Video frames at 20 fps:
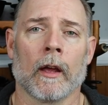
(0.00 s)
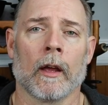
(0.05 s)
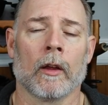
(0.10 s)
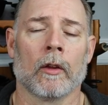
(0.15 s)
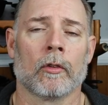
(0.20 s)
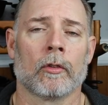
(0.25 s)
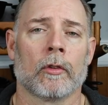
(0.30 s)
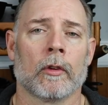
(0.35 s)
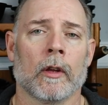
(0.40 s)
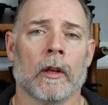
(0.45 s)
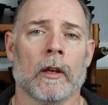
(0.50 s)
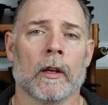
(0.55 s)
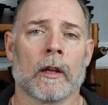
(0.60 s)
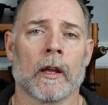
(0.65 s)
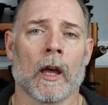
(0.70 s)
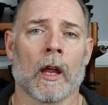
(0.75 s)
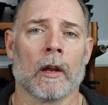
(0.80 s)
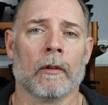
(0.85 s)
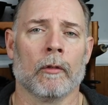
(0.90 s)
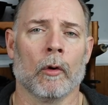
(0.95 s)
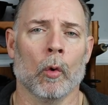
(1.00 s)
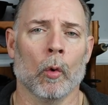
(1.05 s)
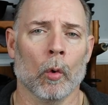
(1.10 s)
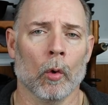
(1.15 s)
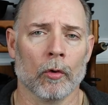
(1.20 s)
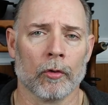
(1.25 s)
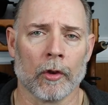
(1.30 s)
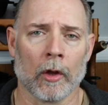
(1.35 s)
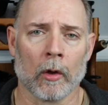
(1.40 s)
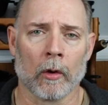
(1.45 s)
that has any kind
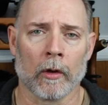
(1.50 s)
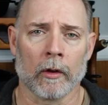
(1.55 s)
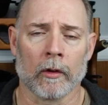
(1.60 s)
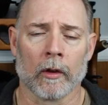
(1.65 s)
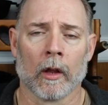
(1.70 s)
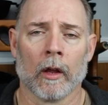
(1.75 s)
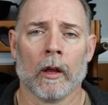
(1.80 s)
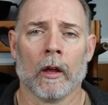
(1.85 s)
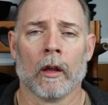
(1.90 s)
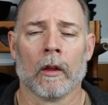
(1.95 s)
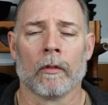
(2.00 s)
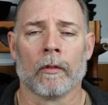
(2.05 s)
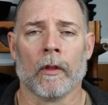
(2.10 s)
of oils on it